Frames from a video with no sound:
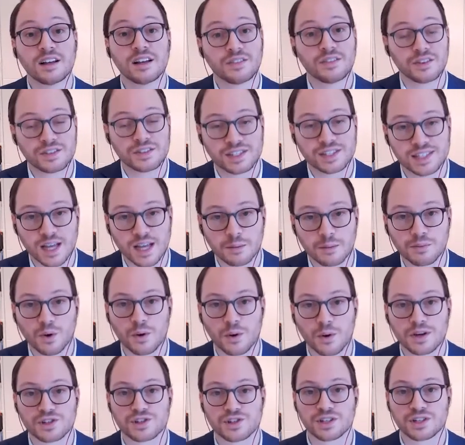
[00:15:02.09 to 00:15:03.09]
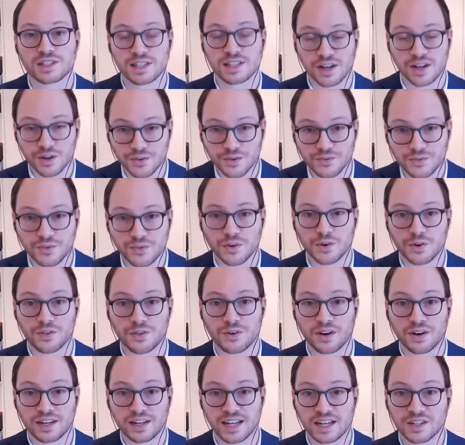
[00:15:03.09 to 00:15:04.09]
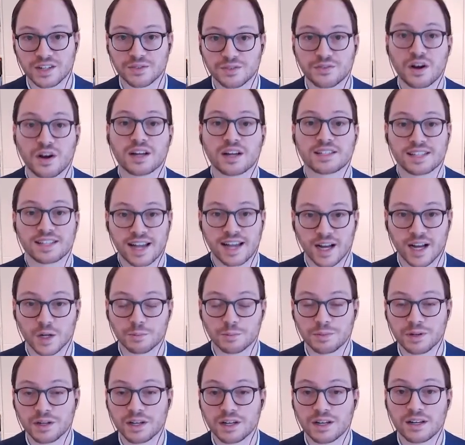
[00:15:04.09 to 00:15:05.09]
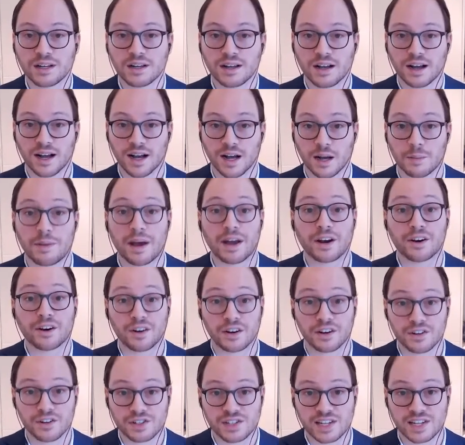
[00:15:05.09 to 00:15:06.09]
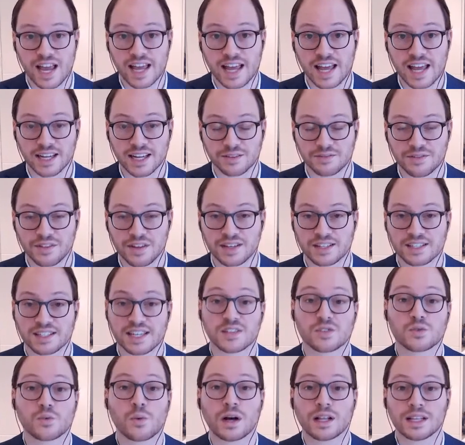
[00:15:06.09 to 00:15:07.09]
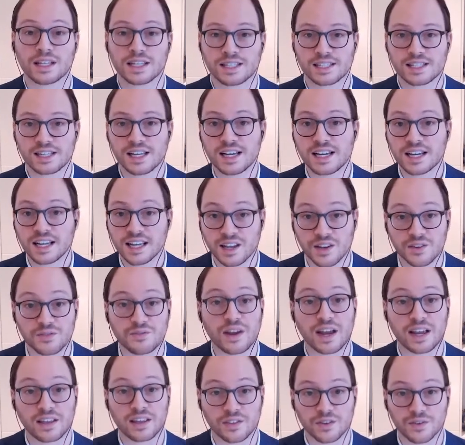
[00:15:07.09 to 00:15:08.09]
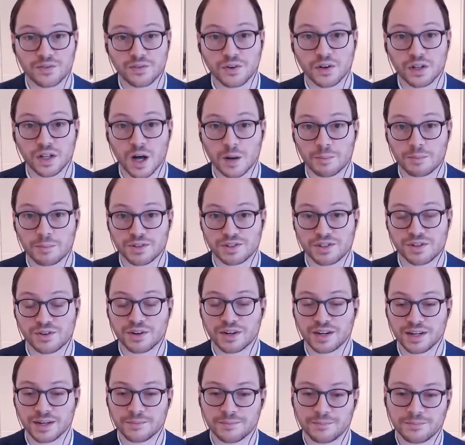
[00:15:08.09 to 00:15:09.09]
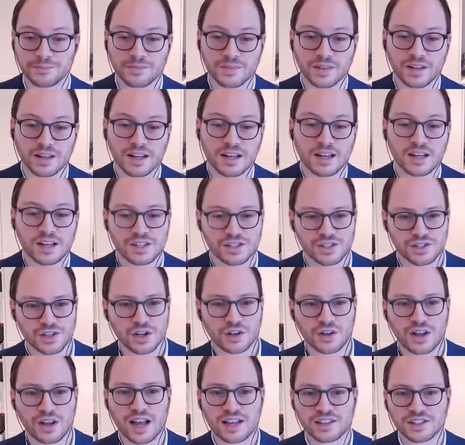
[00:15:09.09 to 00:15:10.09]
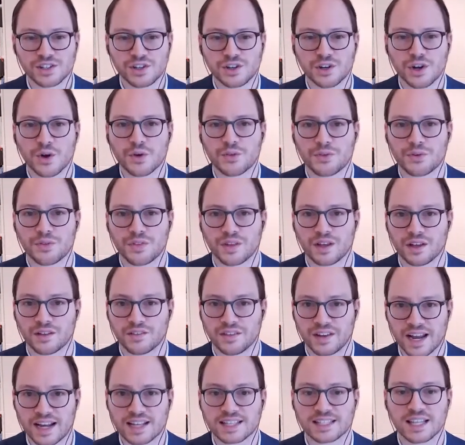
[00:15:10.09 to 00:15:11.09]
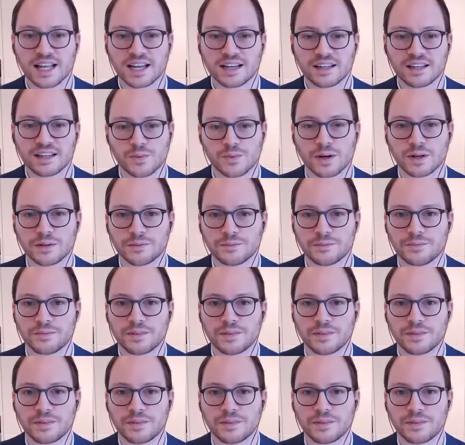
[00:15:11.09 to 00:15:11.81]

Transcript: There's sub-questions that are further identified to help a better understanding of this, as well as conveying the full opportunity. So I'll ask you to go through the next slide as well.